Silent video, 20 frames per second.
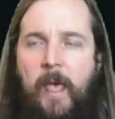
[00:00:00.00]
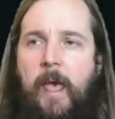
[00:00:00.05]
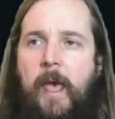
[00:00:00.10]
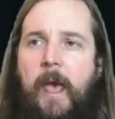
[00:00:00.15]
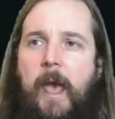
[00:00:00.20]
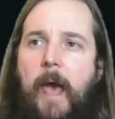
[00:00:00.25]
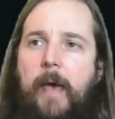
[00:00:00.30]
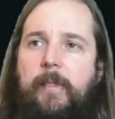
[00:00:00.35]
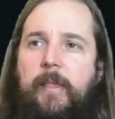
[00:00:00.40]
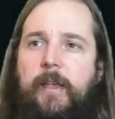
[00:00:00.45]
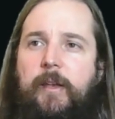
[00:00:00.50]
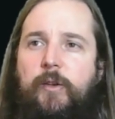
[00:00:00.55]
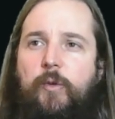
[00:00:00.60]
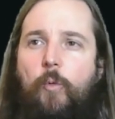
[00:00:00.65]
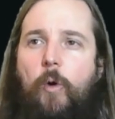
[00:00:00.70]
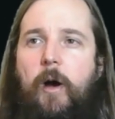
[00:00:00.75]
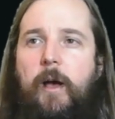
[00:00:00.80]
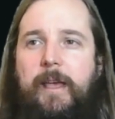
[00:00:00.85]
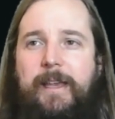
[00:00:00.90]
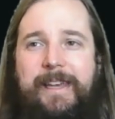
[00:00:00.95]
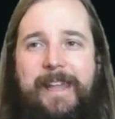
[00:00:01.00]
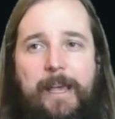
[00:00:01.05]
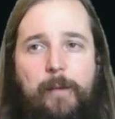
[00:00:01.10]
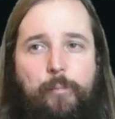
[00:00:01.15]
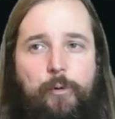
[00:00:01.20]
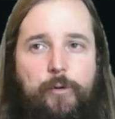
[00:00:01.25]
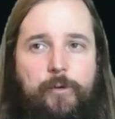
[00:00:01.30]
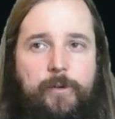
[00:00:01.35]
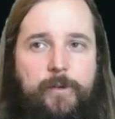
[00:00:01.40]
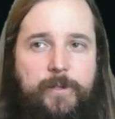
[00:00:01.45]
And then you want
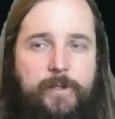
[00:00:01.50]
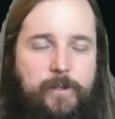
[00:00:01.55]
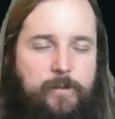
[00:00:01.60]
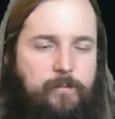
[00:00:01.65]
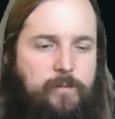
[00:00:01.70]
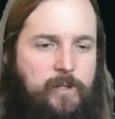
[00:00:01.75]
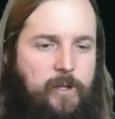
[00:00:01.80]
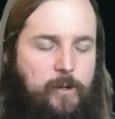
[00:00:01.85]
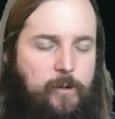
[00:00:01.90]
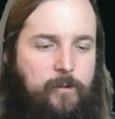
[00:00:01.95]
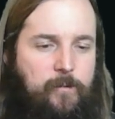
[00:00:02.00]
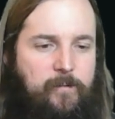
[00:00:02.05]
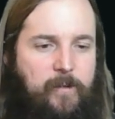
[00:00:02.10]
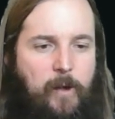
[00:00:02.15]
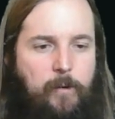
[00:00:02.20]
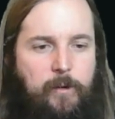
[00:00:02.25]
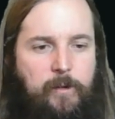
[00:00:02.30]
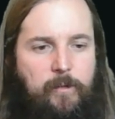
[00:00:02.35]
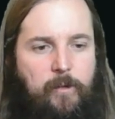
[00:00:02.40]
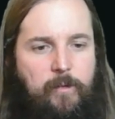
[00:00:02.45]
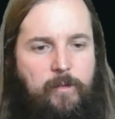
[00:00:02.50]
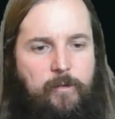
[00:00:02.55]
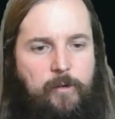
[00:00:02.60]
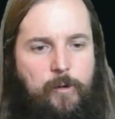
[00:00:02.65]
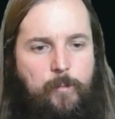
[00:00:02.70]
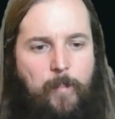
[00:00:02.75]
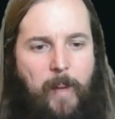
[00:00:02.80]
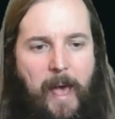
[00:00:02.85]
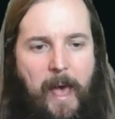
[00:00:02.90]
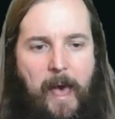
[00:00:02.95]
enablers. So Founding the
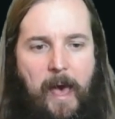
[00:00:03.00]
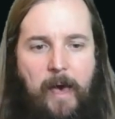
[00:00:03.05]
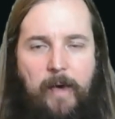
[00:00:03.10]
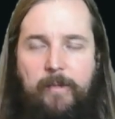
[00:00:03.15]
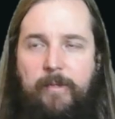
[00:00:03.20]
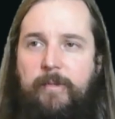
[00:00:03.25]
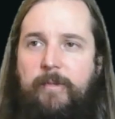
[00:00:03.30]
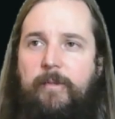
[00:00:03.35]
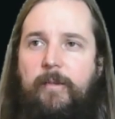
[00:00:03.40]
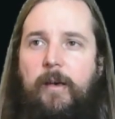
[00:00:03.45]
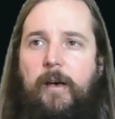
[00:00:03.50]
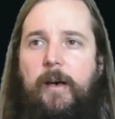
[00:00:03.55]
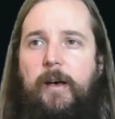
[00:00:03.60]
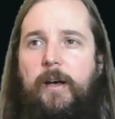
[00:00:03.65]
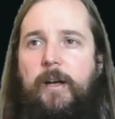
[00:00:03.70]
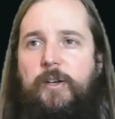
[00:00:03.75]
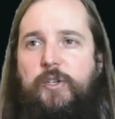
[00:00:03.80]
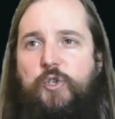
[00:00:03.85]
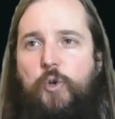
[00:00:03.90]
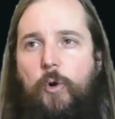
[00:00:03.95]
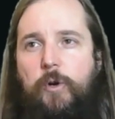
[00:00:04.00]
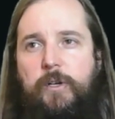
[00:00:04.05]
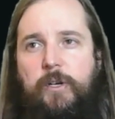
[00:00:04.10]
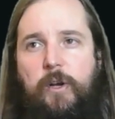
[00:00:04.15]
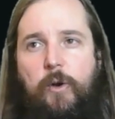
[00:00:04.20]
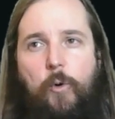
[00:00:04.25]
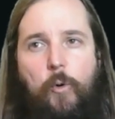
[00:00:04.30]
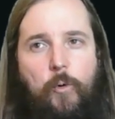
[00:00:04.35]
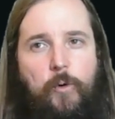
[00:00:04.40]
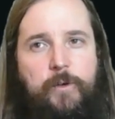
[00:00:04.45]
Third Path, Chart a
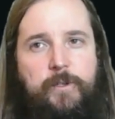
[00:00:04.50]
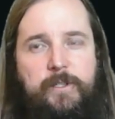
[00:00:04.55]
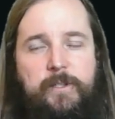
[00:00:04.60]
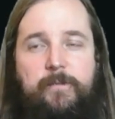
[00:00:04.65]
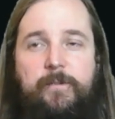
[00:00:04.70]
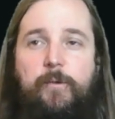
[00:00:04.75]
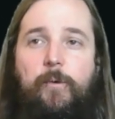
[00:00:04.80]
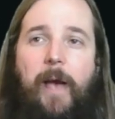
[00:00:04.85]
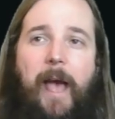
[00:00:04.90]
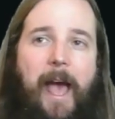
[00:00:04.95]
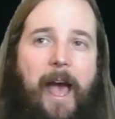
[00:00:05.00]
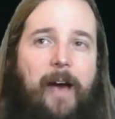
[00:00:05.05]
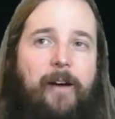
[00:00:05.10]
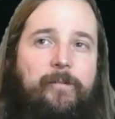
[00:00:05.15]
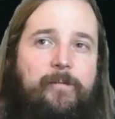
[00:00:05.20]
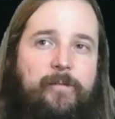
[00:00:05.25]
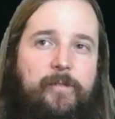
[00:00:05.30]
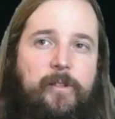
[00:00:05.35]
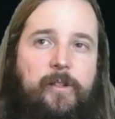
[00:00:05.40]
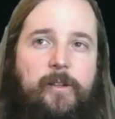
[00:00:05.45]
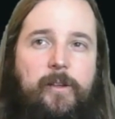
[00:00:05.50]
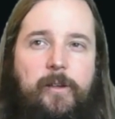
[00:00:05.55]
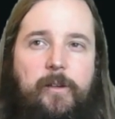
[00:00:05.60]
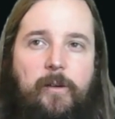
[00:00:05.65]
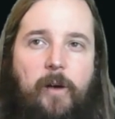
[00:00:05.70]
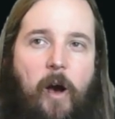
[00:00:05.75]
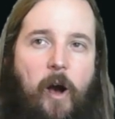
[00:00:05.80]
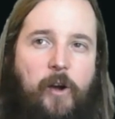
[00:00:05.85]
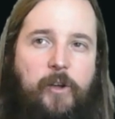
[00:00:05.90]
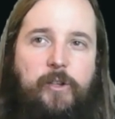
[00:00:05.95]
Course if you have
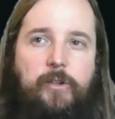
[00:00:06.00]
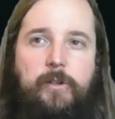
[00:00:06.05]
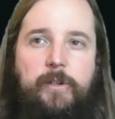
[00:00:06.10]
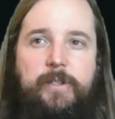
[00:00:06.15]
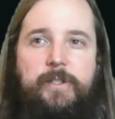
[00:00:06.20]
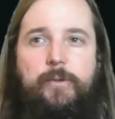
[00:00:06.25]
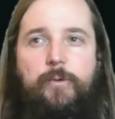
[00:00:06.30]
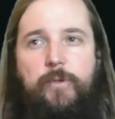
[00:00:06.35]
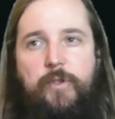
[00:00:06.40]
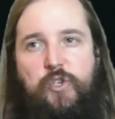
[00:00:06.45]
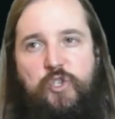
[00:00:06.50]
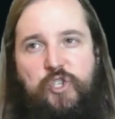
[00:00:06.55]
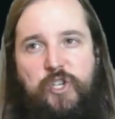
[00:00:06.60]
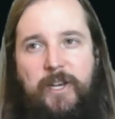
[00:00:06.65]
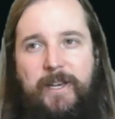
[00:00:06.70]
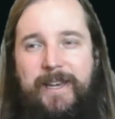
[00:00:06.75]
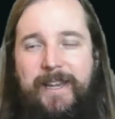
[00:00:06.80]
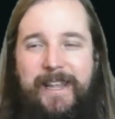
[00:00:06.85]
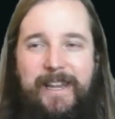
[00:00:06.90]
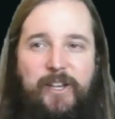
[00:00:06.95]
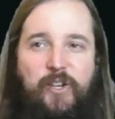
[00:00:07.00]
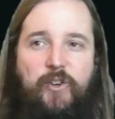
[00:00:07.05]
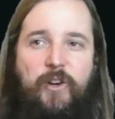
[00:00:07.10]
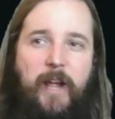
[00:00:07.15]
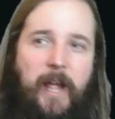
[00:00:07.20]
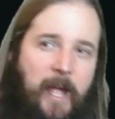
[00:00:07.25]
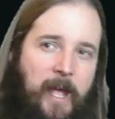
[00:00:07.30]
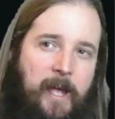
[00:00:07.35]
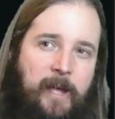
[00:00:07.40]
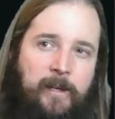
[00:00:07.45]
the Oculus or the Djinn in your
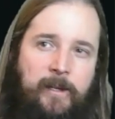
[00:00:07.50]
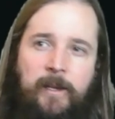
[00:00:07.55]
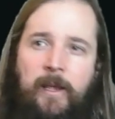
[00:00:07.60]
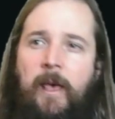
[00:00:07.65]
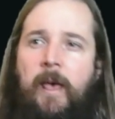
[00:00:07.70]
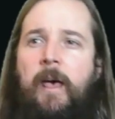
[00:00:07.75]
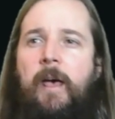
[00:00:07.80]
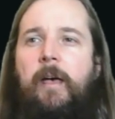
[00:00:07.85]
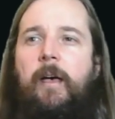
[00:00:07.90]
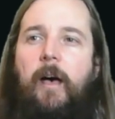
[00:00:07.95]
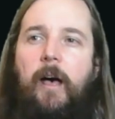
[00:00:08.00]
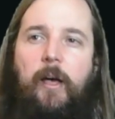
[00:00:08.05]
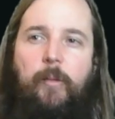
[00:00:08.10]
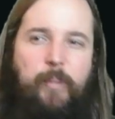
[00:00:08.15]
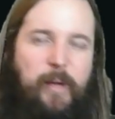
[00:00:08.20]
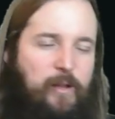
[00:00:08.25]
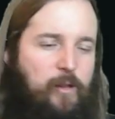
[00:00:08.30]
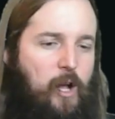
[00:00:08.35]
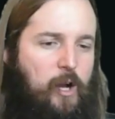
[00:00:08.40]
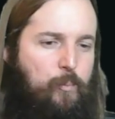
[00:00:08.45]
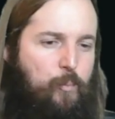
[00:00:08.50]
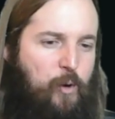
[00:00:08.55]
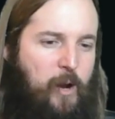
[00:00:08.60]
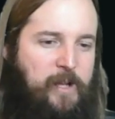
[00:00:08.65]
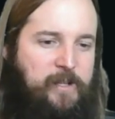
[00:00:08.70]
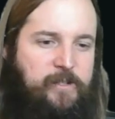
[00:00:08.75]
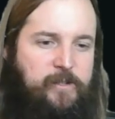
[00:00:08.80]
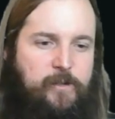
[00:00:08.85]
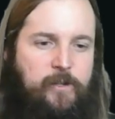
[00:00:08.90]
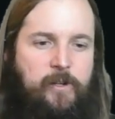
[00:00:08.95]
hand, Picklock
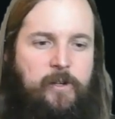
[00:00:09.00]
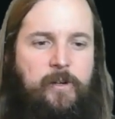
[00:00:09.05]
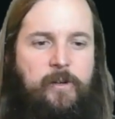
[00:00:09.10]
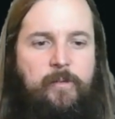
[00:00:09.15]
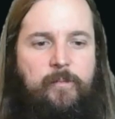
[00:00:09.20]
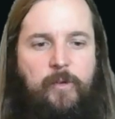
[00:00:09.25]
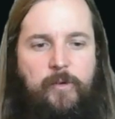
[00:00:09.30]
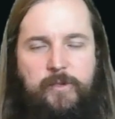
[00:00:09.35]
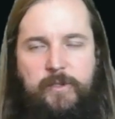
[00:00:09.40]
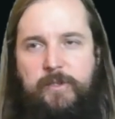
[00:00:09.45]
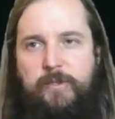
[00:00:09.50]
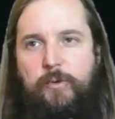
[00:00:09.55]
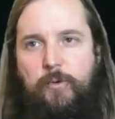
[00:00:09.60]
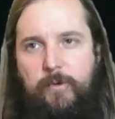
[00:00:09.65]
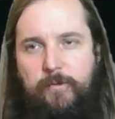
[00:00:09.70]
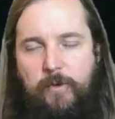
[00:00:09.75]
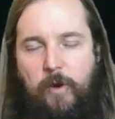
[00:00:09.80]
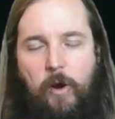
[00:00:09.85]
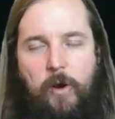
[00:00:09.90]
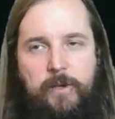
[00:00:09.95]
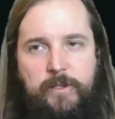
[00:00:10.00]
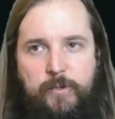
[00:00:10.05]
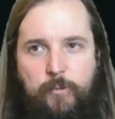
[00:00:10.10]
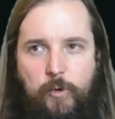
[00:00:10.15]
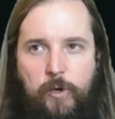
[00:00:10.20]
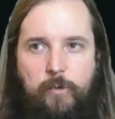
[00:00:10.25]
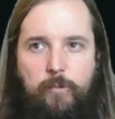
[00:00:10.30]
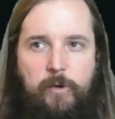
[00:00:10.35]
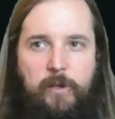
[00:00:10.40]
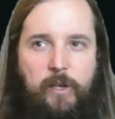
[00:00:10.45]
Prankster. Those sort of cards
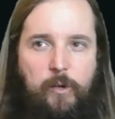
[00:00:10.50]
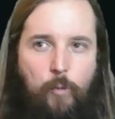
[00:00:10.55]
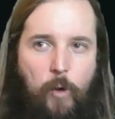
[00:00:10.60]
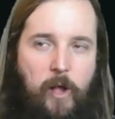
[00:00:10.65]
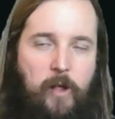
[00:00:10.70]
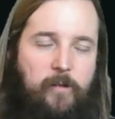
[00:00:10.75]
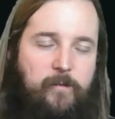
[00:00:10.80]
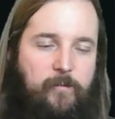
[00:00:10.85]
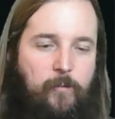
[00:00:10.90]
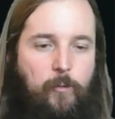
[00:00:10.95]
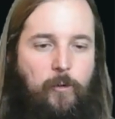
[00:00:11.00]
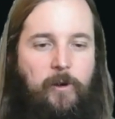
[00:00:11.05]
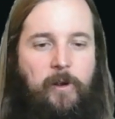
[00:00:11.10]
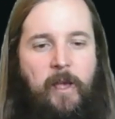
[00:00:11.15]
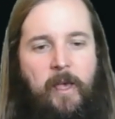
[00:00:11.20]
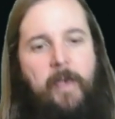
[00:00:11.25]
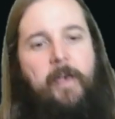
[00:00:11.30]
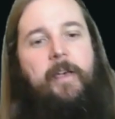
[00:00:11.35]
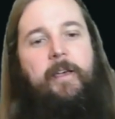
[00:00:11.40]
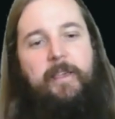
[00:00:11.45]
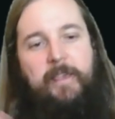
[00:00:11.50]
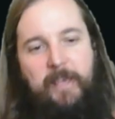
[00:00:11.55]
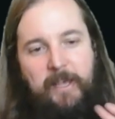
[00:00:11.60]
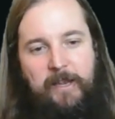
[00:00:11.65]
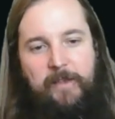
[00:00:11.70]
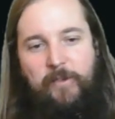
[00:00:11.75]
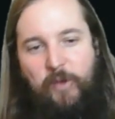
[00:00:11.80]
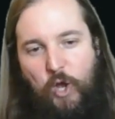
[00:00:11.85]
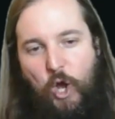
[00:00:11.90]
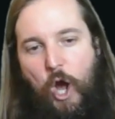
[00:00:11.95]
work really well for
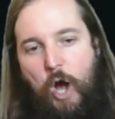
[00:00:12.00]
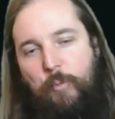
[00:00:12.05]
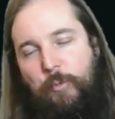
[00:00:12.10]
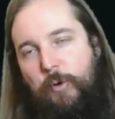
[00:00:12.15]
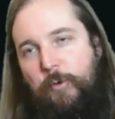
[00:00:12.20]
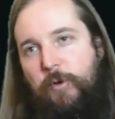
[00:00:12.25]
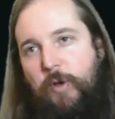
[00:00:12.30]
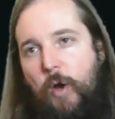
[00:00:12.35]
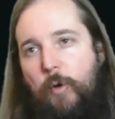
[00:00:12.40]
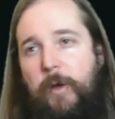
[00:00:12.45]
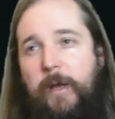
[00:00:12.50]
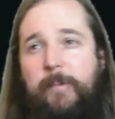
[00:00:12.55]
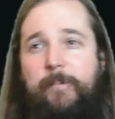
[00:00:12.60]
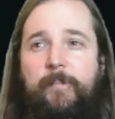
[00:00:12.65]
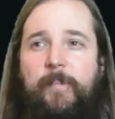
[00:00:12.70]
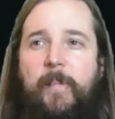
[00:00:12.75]
getting the combo going.